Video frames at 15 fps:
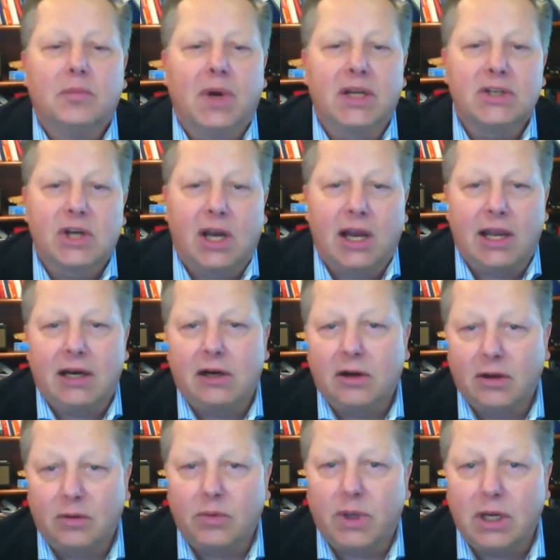much higher.
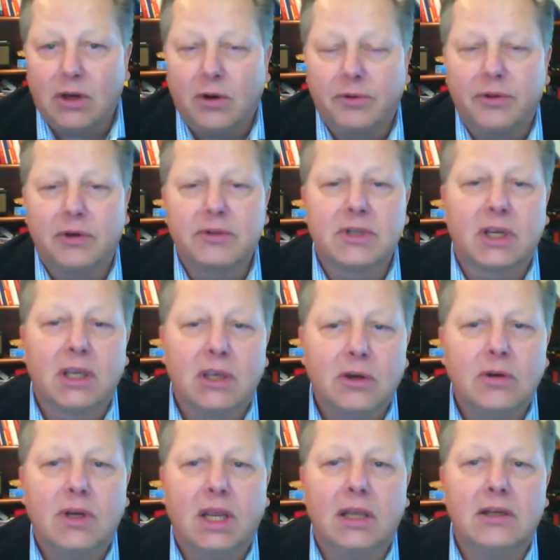And we know those
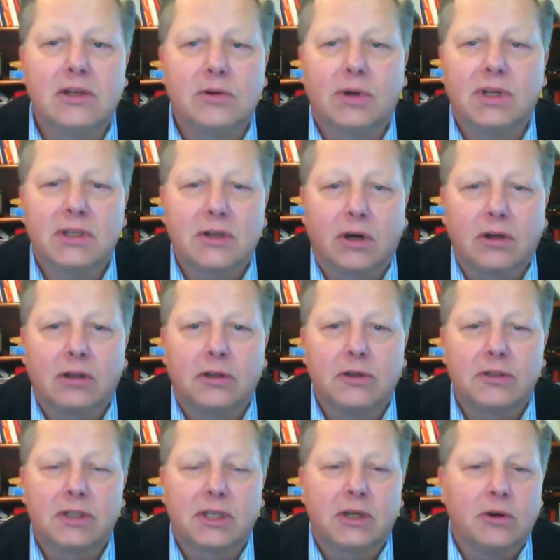acute injuries are
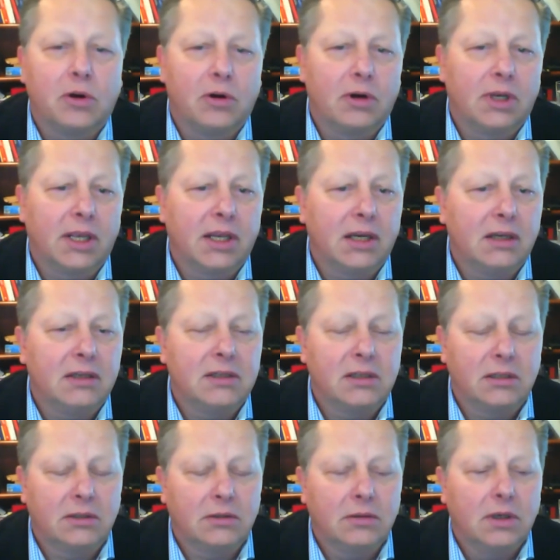closely correlated
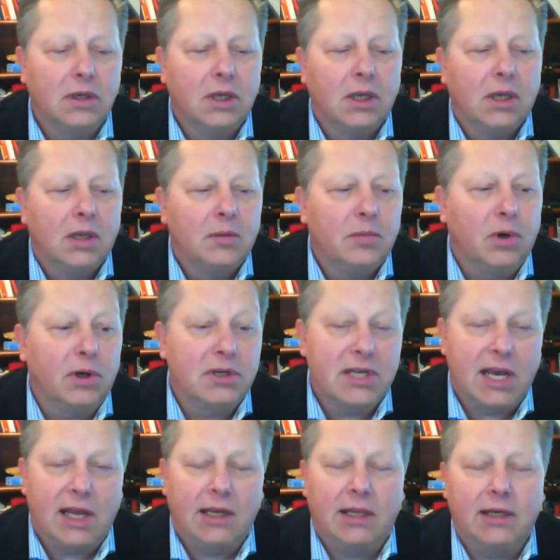to
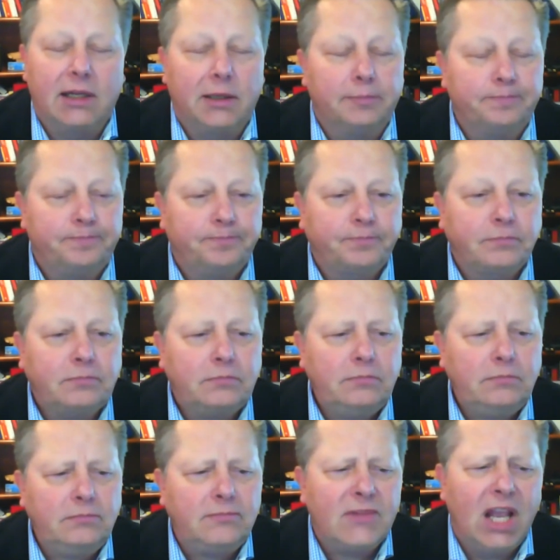mortality.
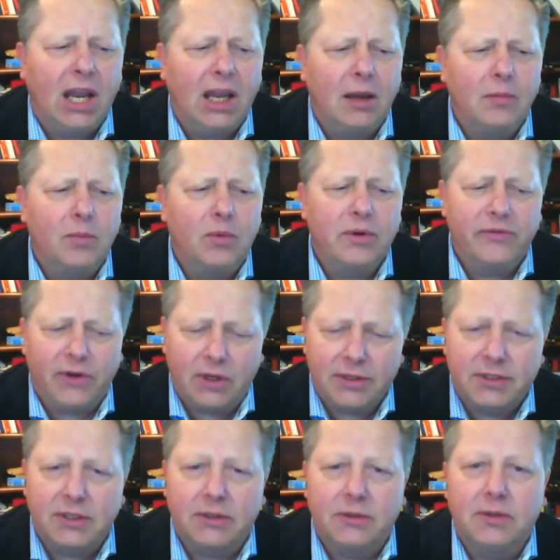We've
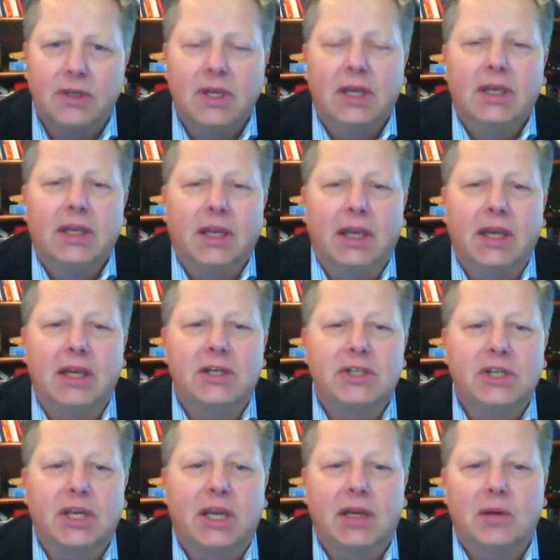also
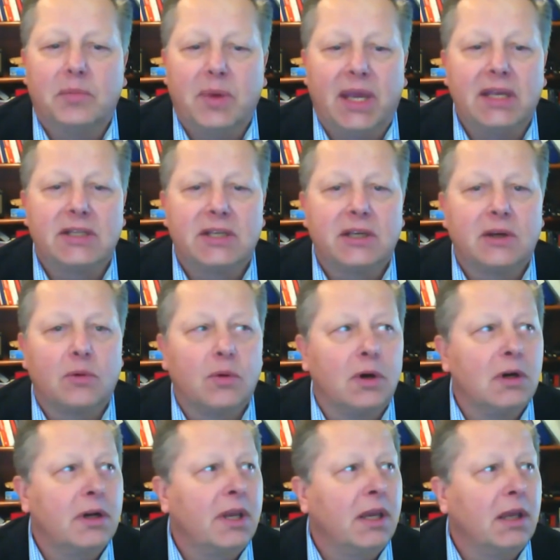initiated basic
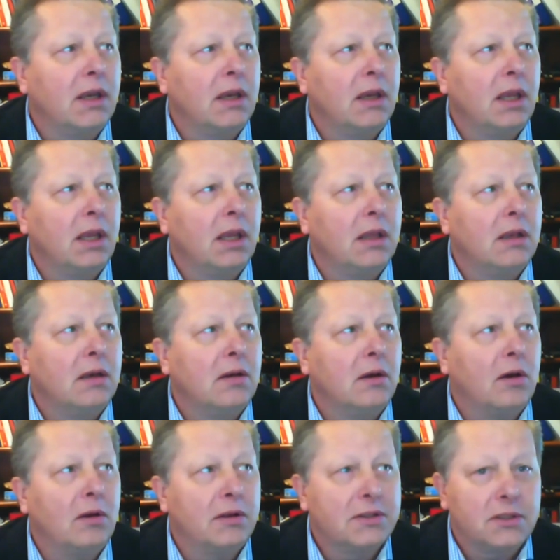work in
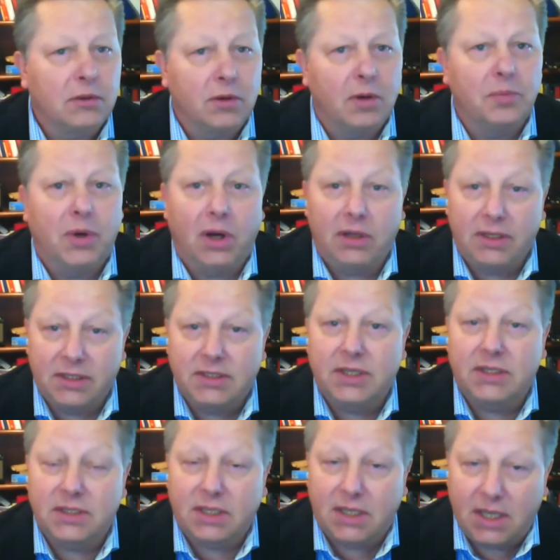also our
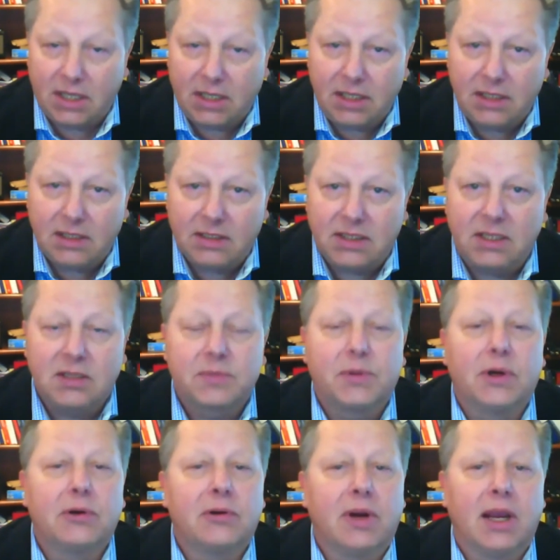polycystic kidney disease
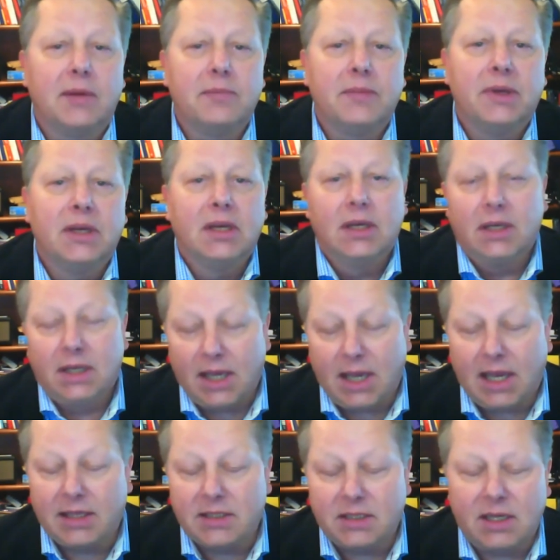program.
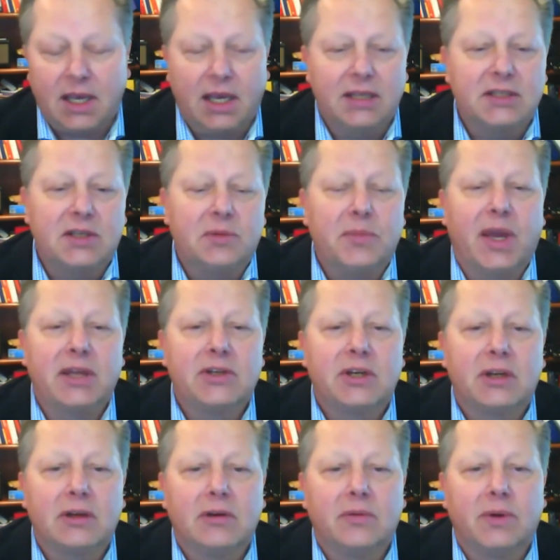As you
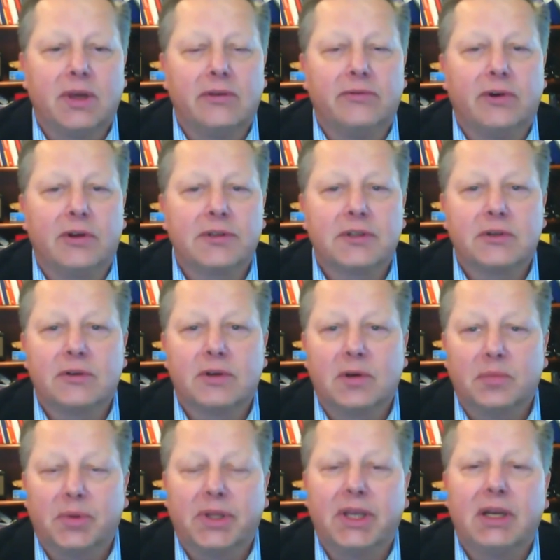mentioned, we've also
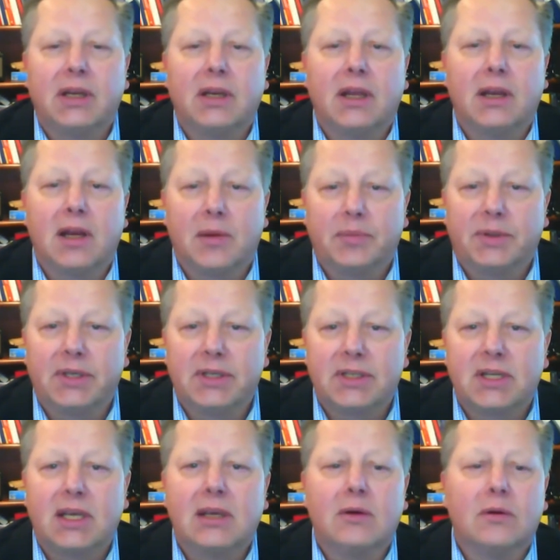completed an
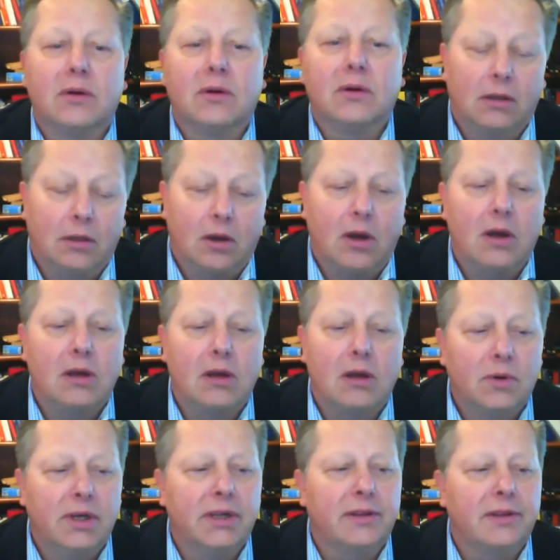uplisting
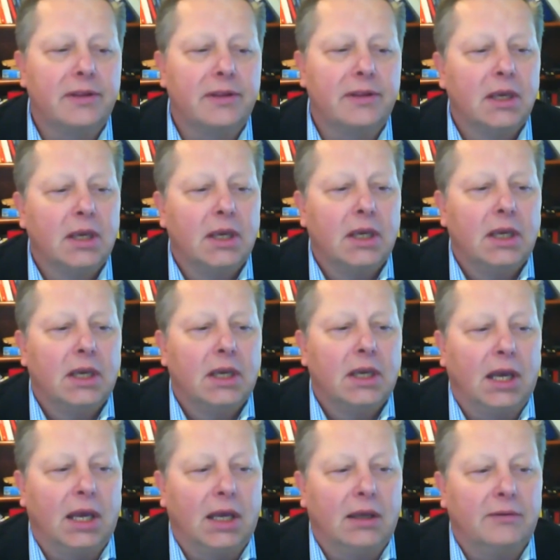along with
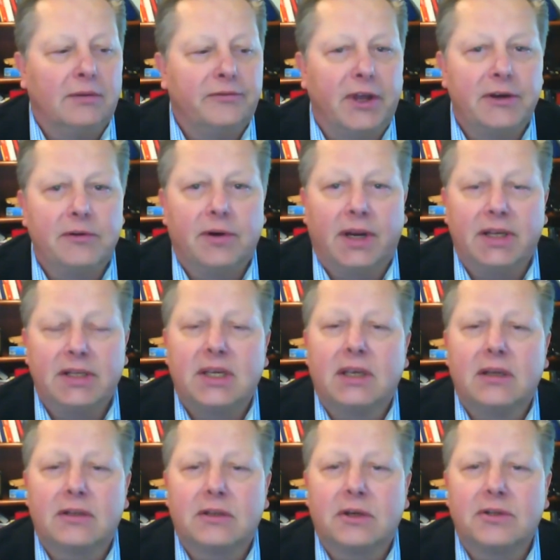
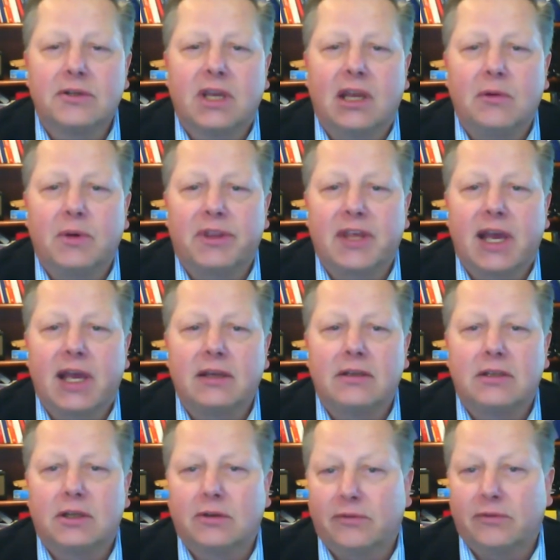fundraising associated with
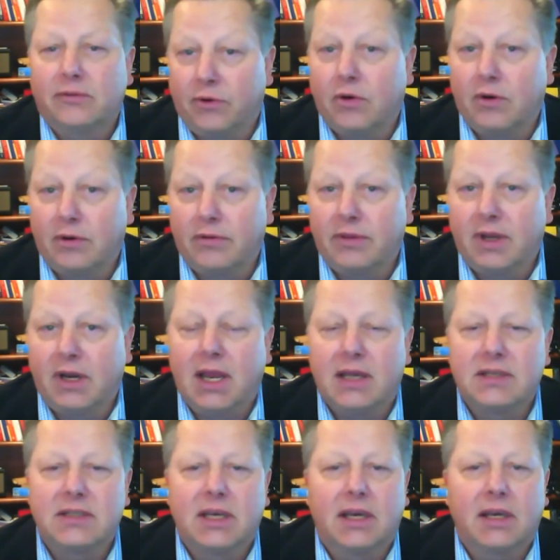that for the
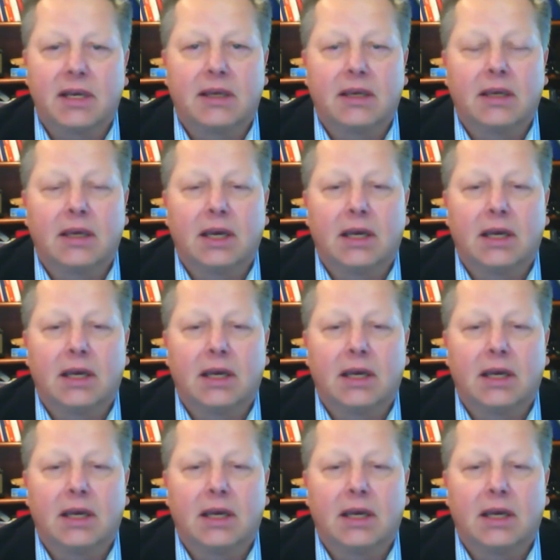NASDAQ